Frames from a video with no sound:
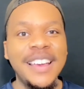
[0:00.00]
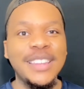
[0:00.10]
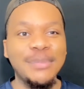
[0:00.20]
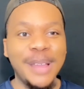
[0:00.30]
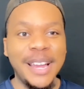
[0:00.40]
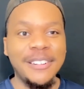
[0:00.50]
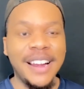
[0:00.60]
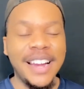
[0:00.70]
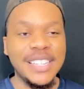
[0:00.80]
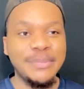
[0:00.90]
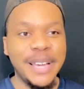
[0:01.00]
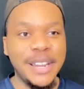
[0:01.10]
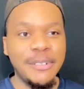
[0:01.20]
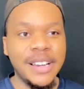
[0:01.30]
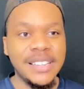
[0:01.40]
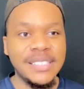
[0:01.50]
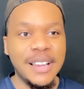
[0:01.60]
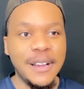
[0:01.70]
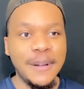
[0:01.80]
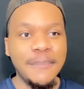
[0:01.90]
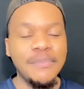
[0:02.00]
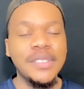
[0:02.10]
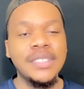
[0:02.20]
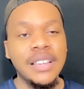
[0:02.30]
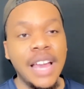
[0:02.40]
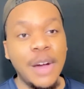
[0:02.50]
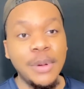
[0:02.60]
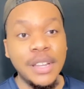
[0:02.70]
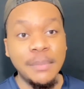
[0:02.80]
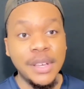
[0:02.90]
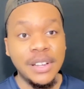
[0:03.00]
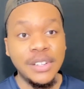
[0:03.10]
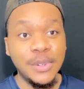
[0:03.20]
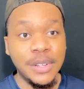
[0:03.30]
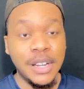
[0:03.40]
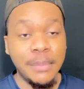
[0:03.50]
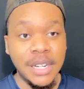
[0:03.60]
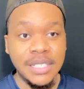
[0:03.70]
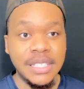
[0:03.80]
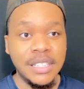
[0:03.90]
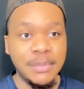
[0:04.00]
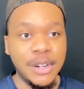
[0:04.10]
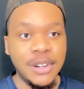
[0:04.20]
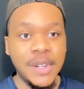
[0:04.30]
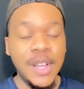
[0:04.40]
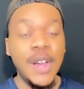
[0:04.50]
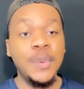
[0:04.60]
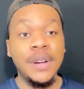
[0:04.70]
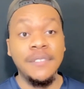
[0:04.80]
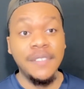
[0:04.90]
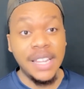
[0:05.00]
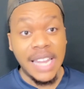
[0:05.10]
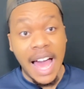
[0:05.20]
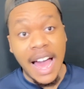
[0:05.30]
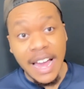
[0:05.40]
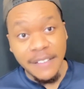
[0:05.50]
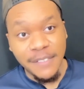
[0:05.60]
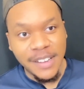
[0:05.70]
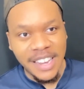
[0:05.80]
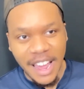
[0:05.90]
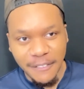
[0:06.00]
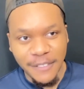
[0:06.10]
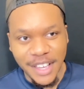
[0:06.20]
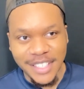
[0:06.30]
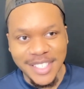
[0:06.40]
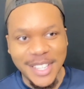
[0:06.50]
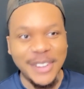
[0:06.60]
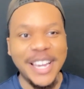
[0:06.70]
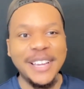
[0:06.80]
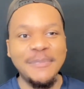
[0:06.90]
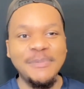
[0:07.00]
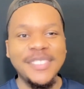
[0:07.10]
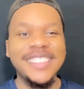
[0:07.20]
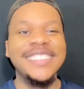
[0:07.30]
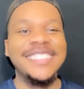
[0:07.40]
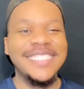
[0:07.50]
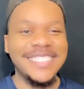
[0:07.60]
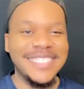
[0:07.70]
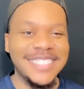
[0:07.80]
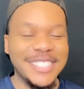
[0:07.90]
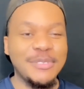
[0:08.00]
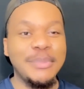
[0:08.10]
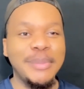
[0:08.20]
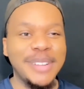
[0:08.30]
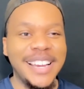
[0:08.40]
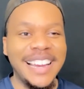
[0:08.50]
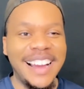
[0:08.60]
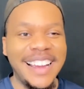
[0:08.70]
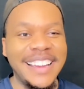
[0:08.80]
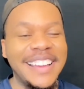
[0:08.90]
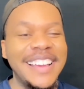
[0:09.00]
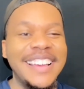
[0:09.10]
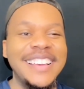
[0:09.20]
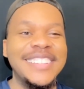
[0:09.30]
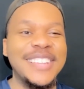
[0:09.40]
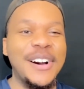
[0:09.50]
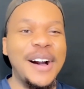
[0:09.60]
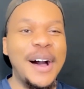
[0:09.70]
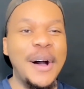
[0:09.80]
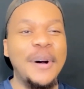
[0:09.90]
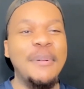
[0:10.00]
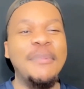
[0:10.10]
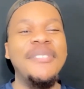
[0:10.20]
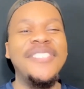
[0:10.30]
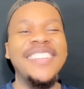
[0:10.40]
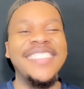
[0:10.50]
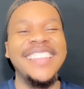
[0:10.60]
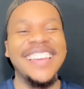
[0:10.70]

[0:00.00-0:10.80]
the plane crashed. But anyways, um, so yeah, we in the middle of doing the emergency demo with live life vest, okay? Just remember that, all right? So, um,